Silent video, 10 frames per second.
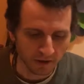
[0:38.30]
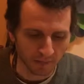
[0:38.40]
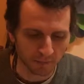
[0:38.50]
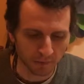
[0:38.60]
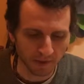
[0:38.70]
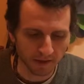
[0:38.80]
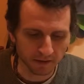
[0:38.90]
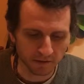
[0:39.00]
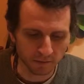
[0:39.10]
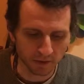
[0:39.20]
A poor man
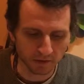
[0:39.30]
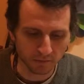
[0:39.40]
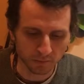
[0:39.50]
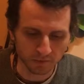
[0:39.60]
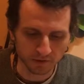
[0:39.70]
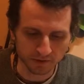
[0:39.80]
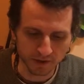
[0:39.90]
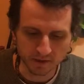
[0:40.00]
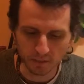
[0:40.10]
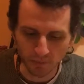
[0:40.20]
in want of water
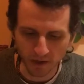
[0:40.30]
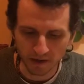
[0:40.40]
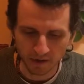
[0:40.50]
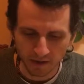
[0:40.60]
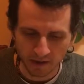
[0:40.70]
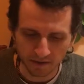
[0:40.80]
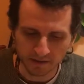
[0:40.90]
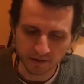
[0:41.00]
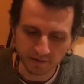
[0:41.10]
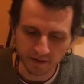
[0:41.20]
digs a well and
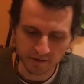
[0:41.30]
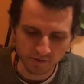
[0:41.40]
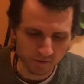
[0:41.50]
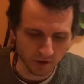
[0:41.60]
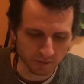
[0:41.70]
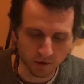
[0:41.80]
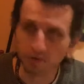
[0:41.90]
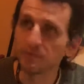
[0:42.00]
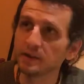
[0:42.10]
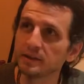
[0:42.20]
undertakes the trouble
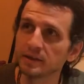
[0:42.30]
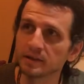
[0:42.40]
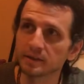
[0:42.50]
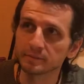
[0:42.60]
of digging.